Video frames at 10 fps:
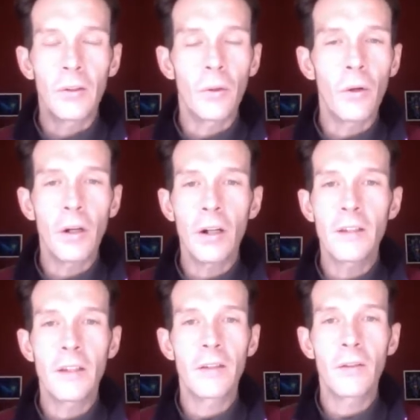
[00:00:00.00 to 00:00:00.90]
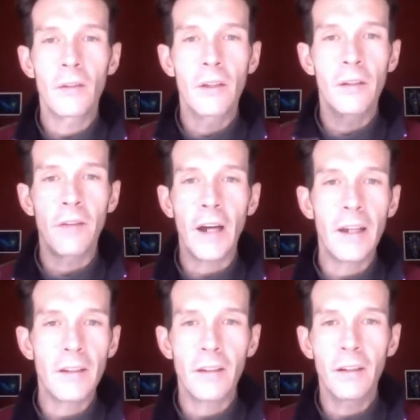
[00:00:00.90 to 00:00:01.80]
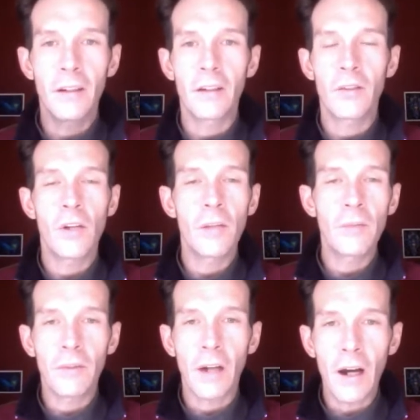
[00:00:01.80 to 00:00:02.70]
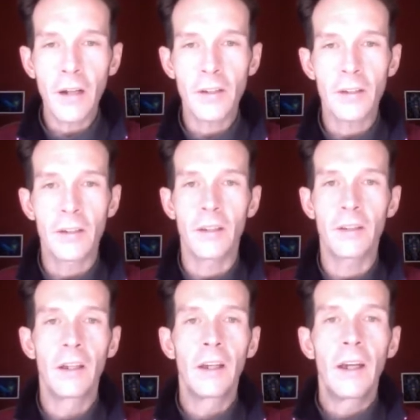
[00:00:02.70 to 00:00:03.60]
doors into the vast streams of consciousness.